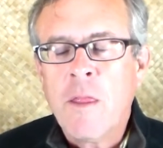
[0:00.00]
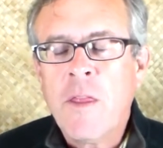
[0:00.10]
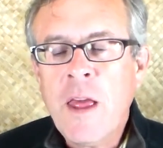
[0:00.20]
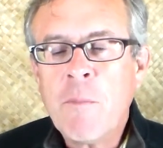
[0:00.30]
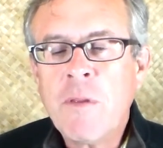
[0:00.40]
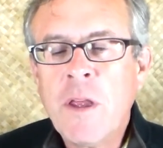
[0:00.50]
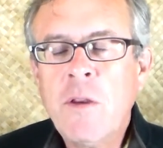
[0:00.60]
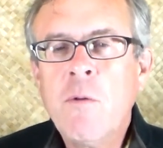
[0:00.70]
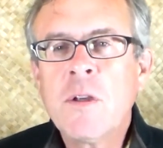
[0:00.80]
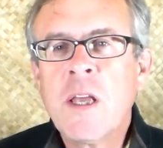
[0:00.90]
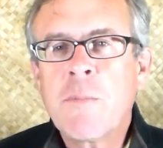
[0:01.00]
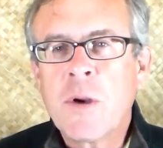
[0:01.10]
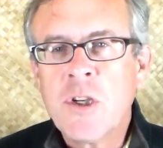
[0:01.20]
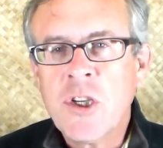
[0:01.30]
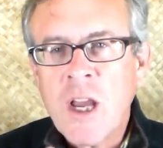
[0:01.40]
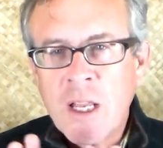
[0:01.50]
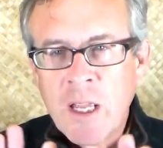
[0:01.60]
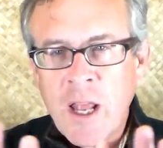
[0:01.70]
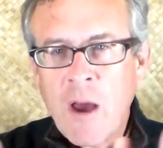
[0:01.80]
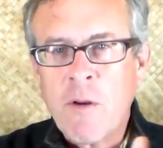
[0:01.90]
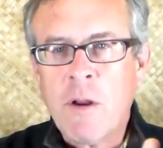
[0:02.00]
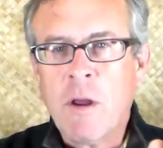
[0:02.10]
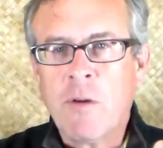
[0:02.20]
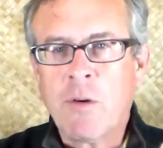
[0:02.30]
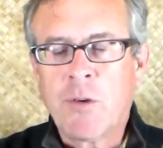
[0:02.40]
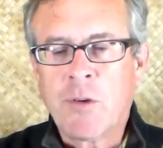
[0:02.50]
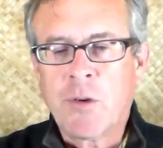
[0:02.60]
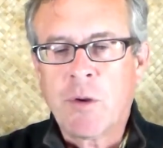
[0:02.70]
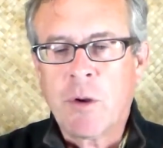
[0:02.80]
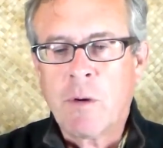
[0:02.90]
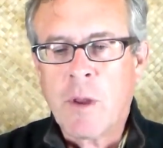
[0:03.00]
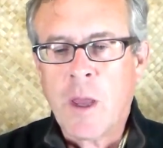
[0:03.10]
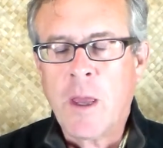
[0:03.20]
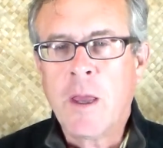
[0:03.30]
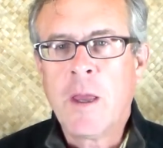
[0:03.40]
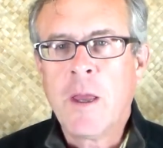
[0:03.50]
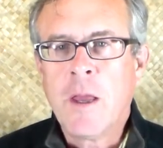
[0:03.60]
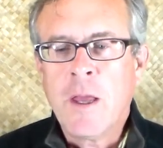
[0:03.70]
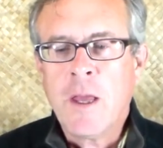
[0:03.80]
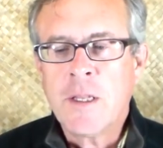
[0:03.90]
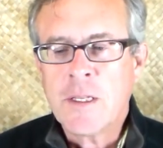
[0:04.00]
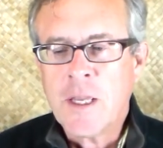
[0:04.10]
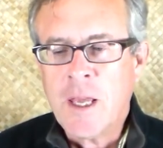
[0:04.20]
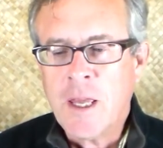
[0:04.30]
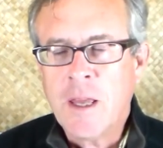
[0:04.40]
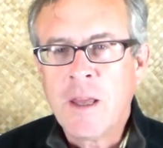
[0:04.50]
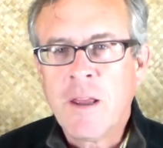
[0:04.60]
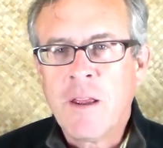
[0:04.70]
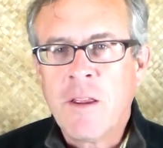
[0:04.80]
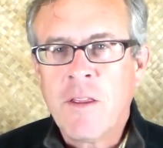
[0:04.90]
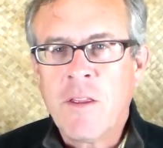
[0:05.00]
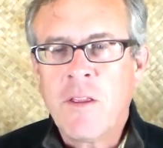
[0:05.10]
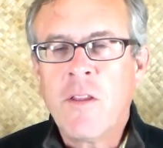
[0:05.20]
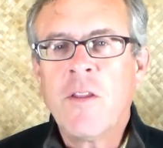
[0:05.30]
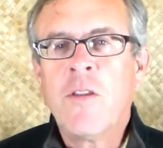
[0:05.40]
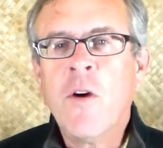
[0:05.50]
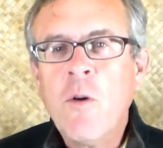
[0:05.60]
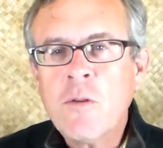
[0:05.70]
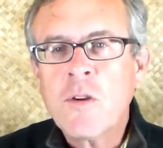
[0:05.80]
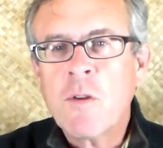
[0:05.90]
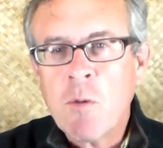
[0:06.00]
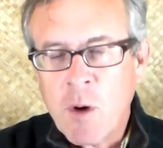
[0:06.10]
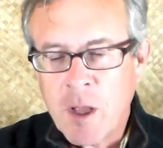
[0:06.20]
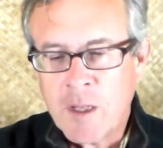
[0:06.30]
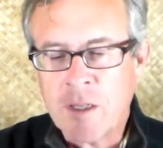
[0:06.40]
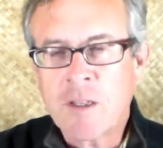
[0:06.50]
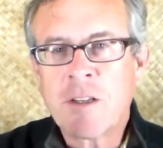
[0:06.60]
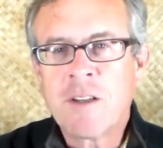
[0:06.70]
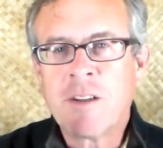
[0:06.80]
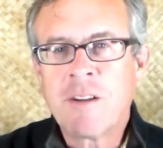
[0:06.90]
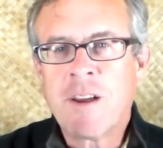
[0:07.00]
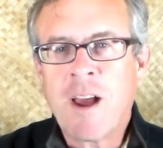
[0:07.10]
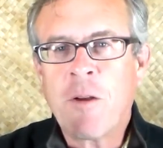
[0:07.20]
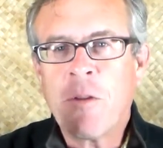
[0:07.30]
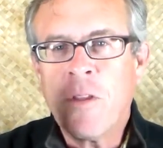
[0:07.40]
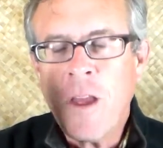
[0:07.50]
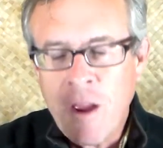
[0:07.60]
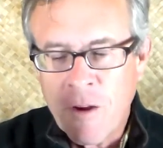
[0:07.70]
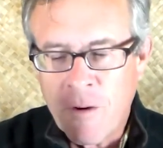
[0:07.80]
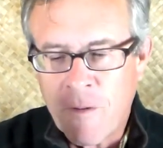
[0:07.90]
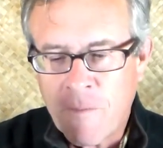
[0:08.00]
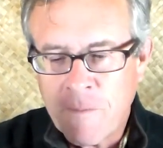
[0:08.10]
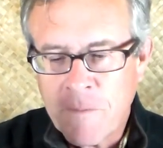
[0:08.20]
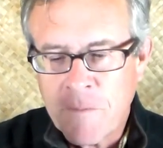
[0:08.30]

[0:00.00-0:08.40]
Then what they do is they project it out on others, okay, and say those are the ones out there,